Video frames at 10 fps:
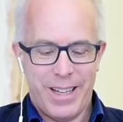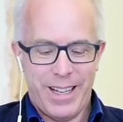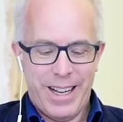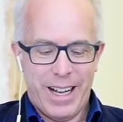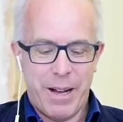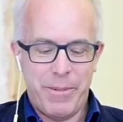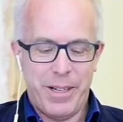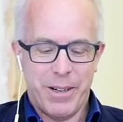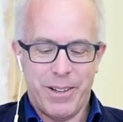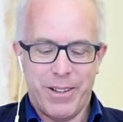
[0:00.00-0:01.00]
I'm
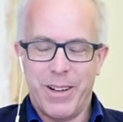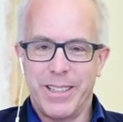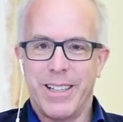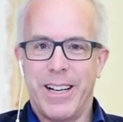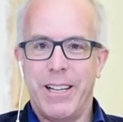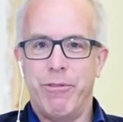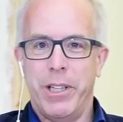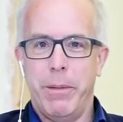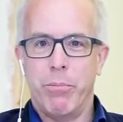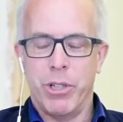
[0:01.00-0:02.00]
here alongside
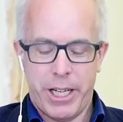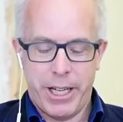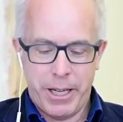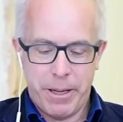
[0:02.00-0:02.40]
Philippe Richer,